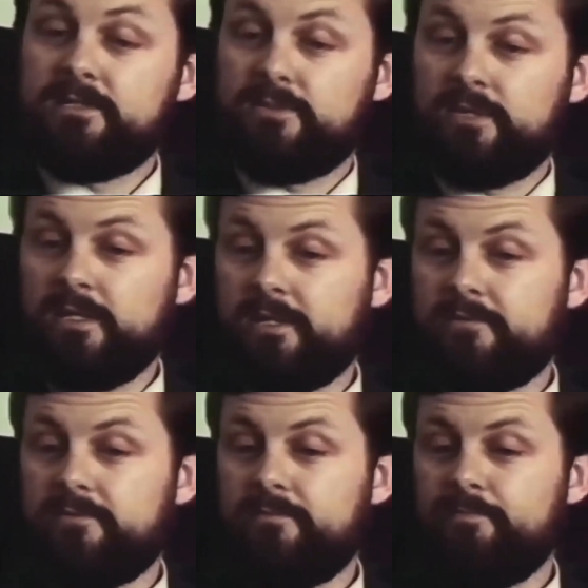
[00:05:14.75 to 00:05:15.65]
And so I
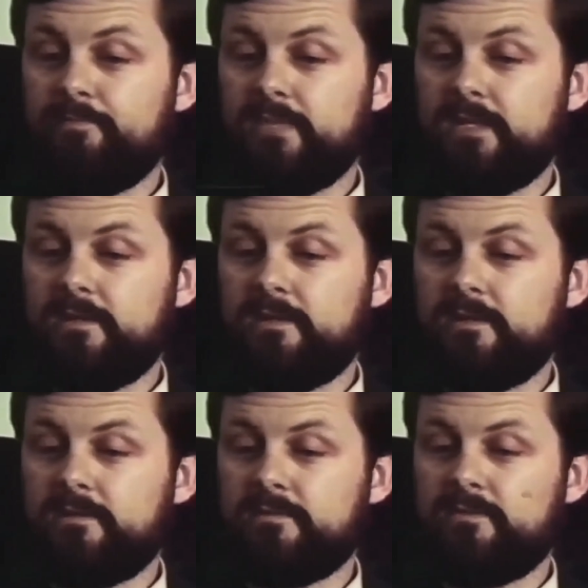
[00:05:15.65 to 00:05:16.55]
left. And
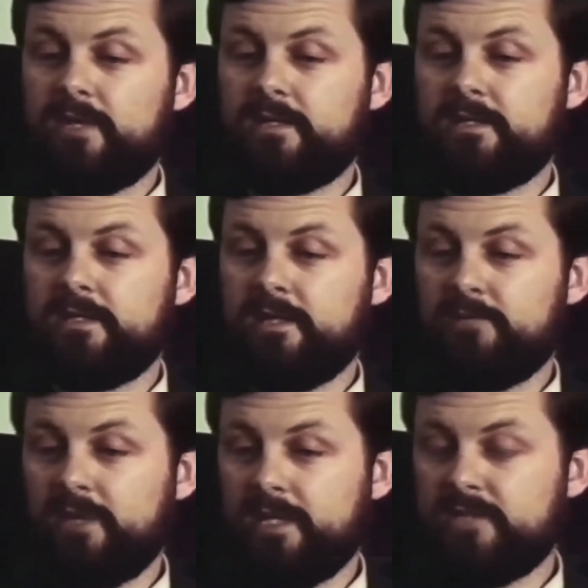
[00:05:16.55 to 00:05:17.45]
uh, in fact, I didn't
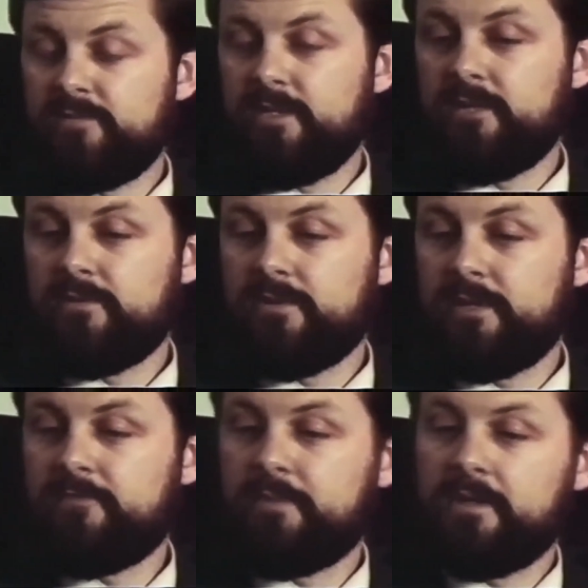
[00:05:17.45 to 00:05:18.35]
have my last meeting with
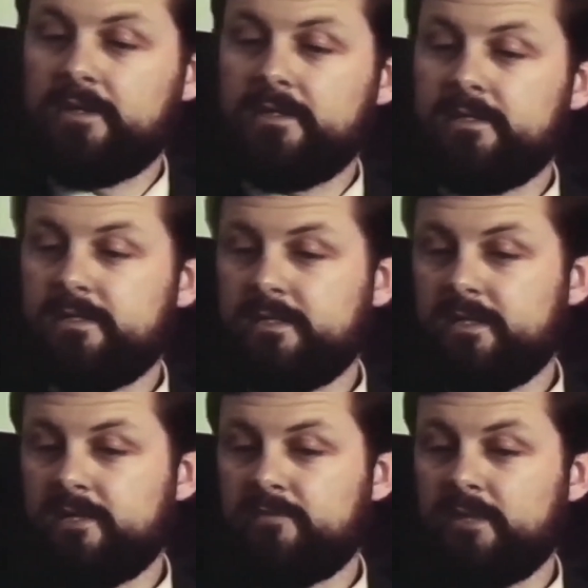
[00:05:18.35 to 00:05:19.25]
the FBI, and I
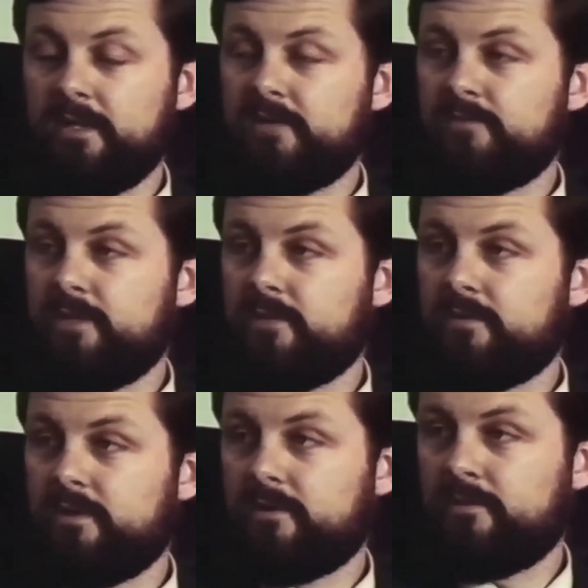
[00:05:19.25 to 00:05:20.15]
didn't have my last meeting
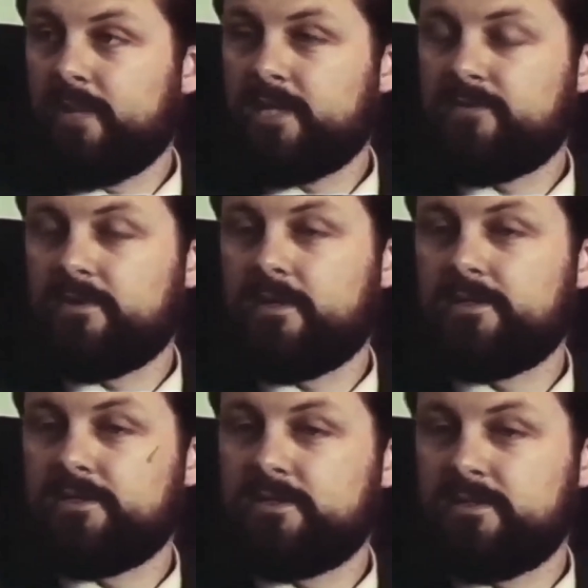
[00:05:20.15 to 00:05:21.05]
with Dr. Maxfield.
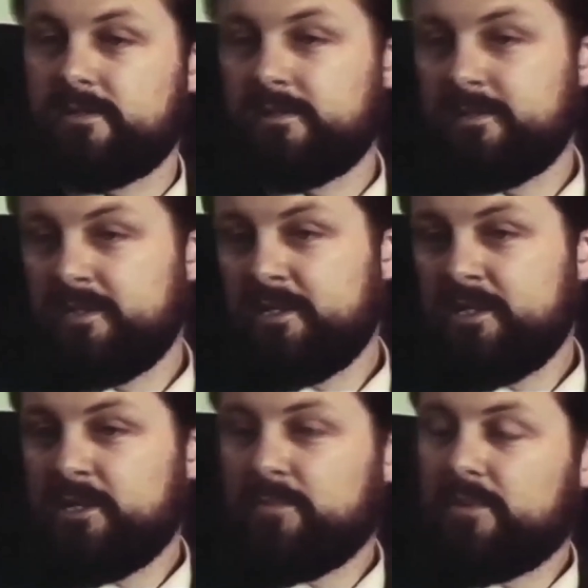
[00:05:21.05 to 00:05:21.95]
I just uh,
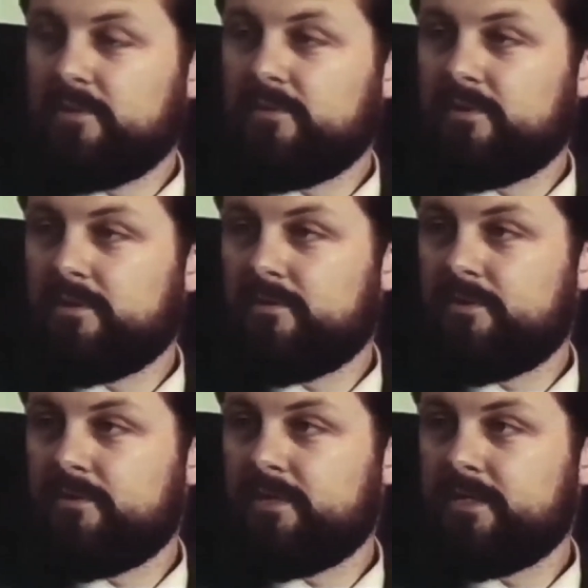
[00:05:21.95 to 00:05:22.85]
bundled uh, a
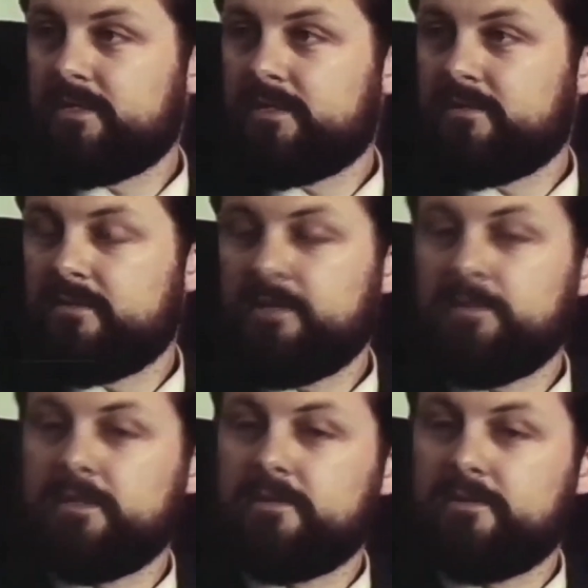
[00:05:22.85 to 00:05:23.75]
few things and the
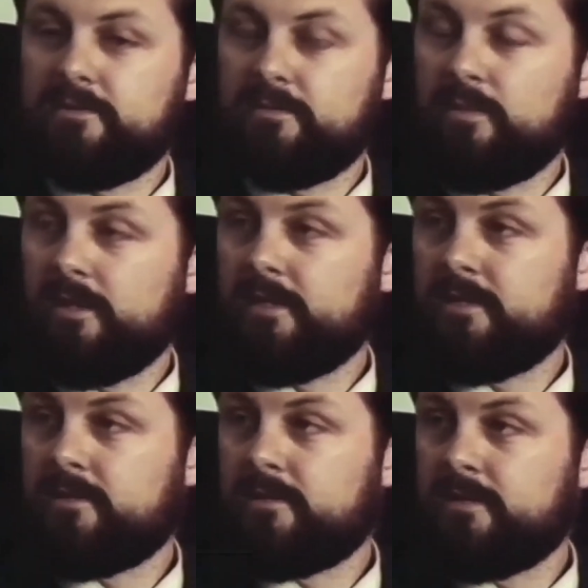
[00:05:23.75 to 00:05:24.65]
family into a
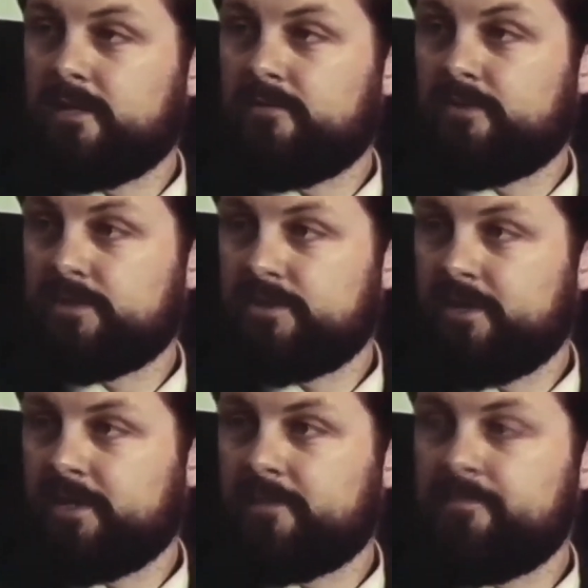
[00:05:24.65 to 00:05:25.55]
plane and uh, headed for
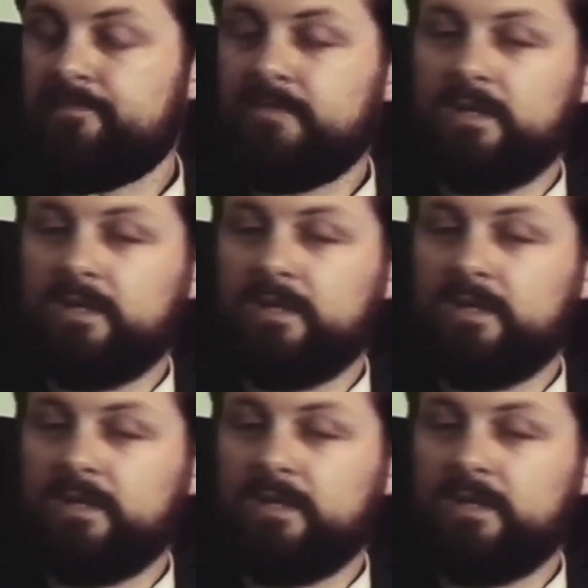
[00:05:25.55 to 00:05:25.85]
Australia.